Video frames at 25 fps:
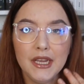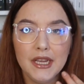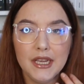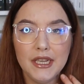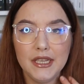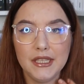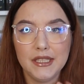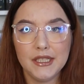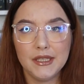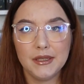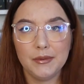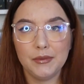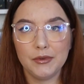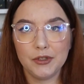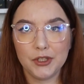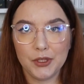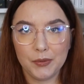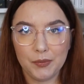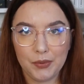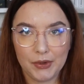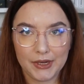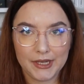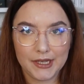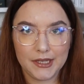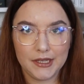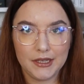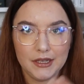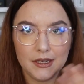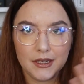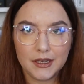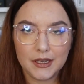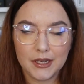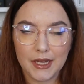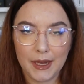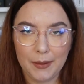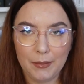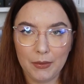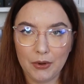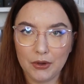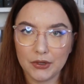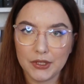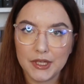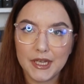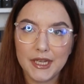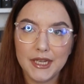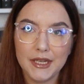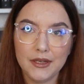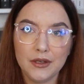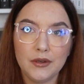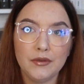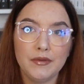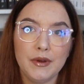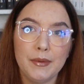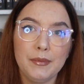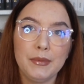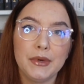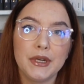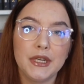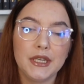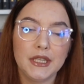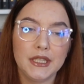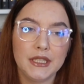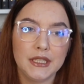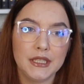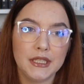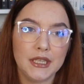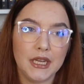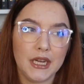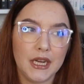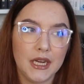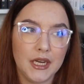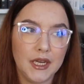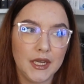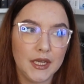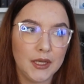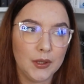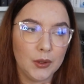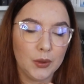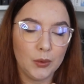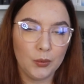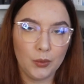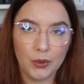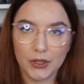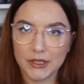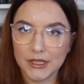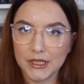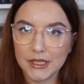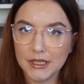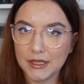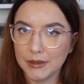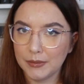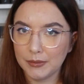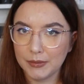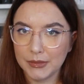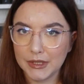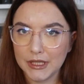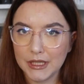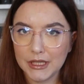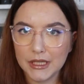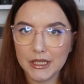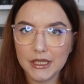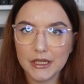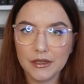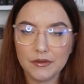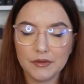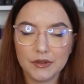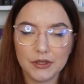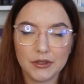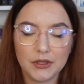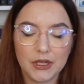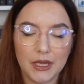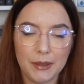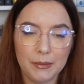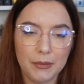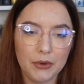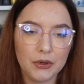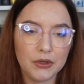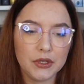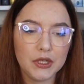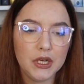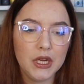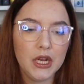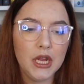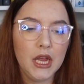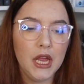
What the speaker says: and then Shipwreck came out in November and I read it immediately after it came out.